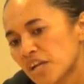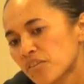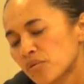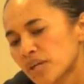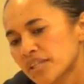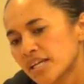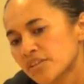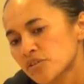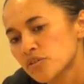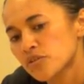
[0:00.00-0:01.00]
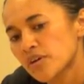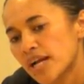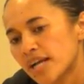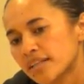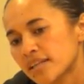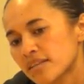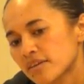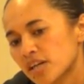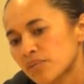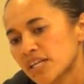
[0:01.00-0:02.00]
in the work that I do, and in the
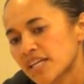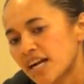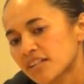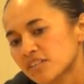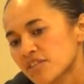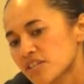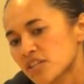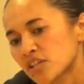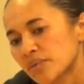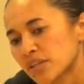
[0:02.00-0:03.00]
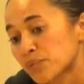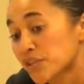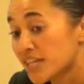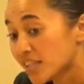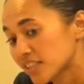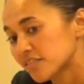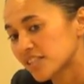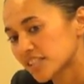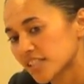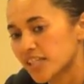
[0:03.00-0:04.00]
community activism and protecting
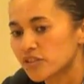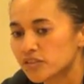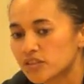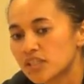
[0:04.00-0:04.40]
work that I do.